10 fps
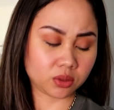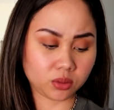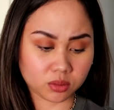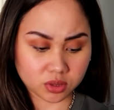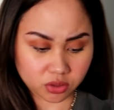ko
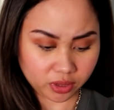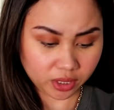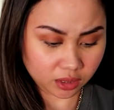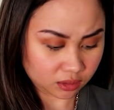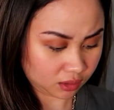yung
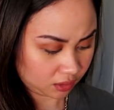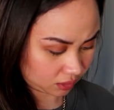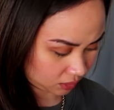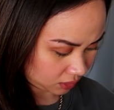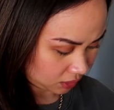train.
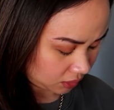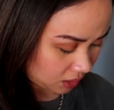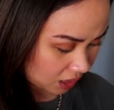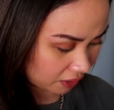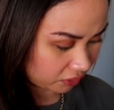
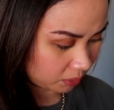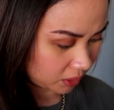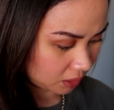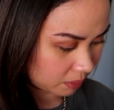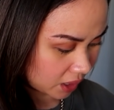Have to be
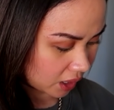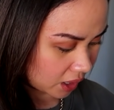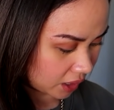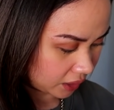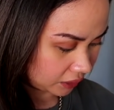there
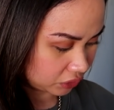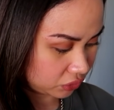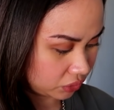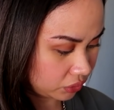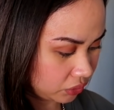by
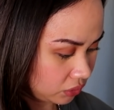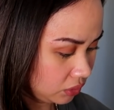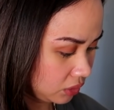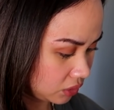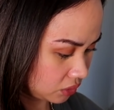
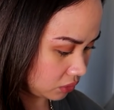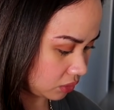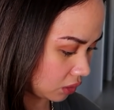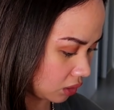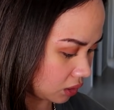2
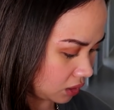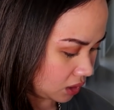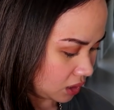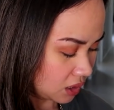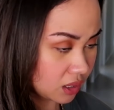o'clock.
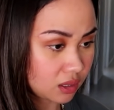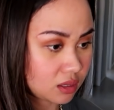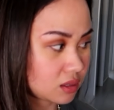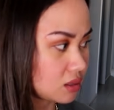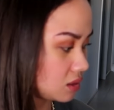It
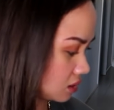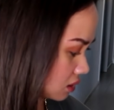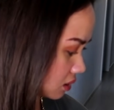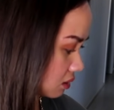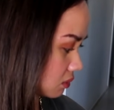is
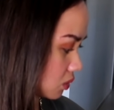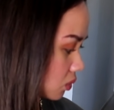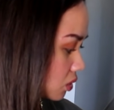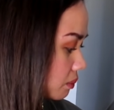1:15,